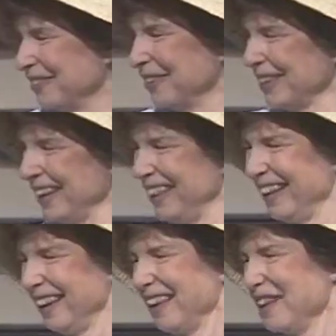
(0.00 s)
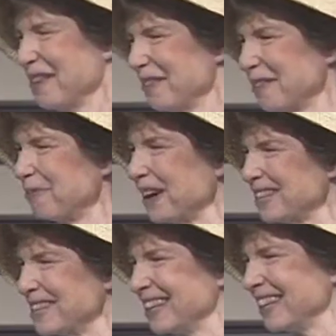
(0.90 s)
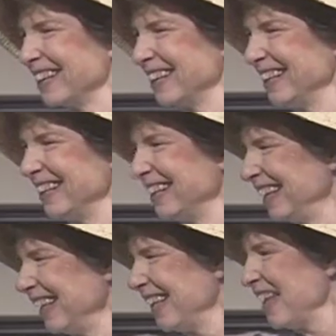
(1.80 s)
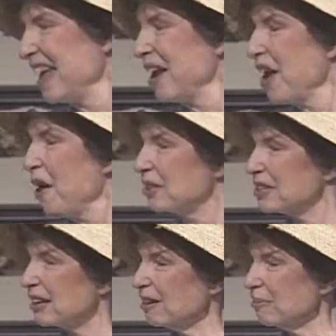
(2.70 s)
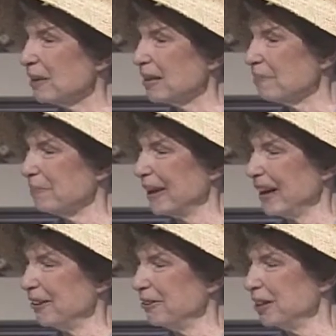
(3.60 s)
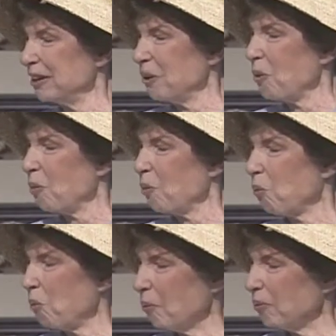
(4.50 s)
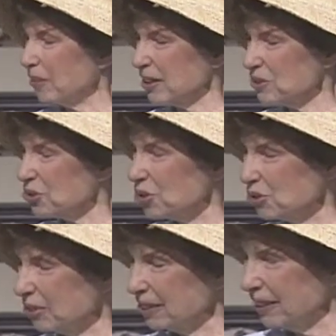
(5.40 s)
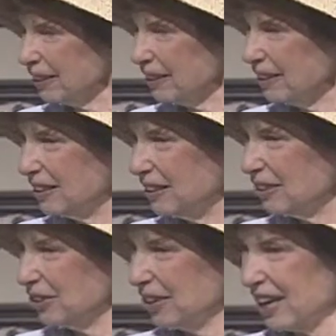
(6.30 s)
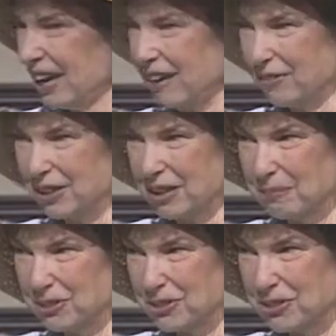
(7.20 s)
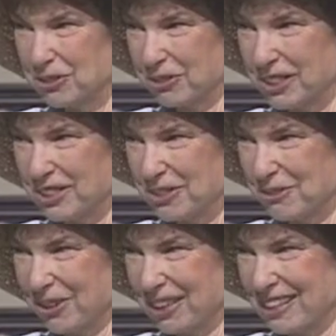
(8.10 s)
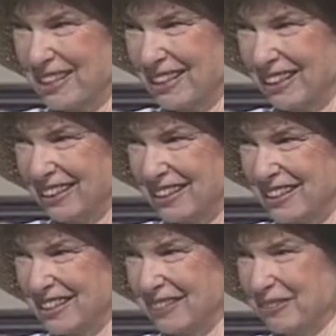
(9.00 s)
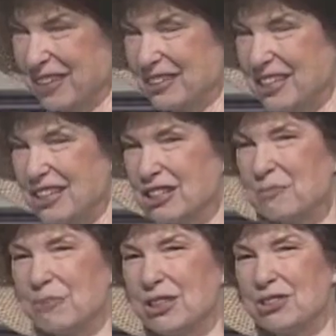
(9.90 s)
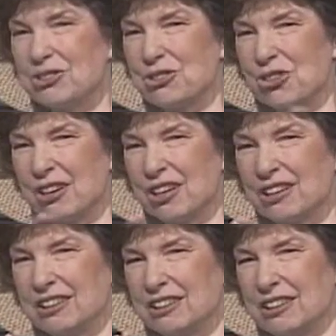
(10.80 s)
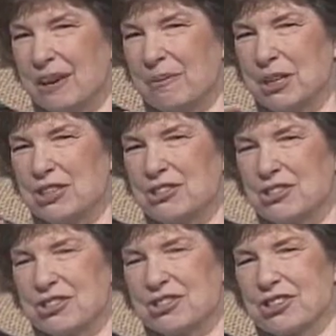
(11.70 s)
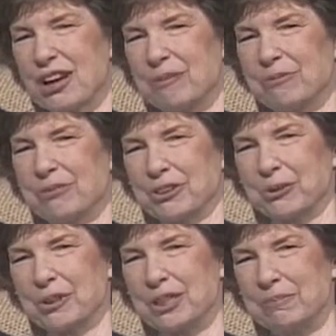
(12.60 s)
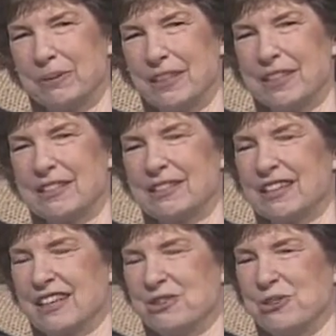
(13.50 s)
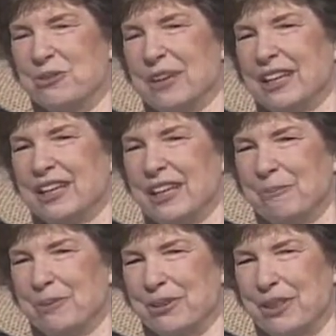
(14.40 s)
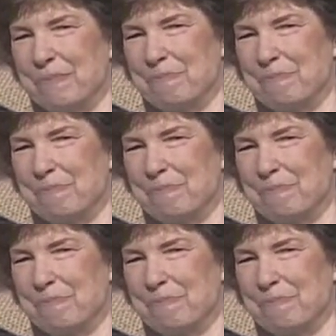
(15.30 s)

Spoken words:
really the feisty kind, huh? Tell me about the story. You have a couple of stories you want to tell us. Because he spins yarns. I mean, you just stop for green beans and you end up with a